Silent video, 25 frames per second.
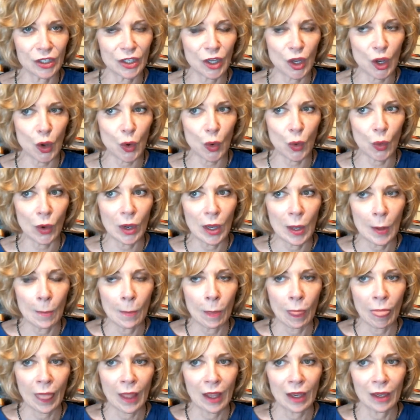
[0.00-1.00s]
So
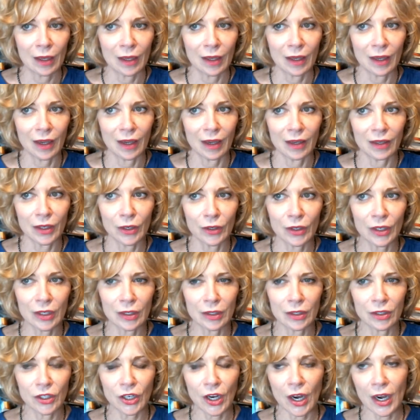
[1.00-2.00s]
you
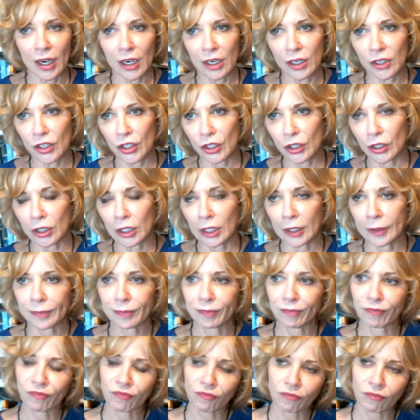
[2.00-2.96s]
can change your